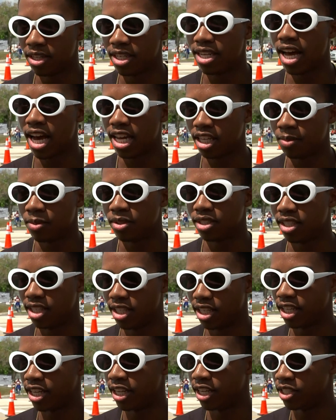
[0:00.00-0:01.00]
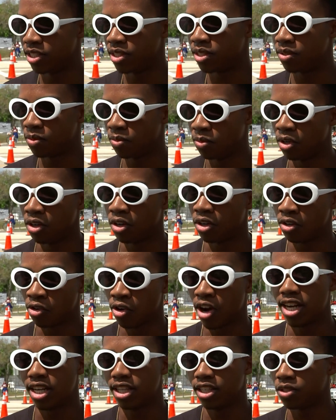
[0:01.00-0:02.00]
90% of the kids
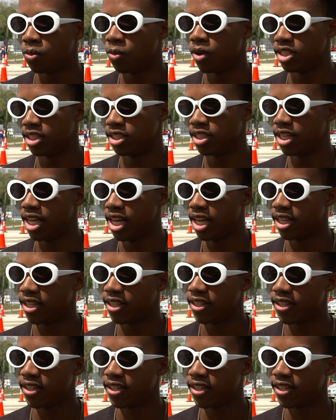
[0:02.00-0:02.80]
cried at least once today.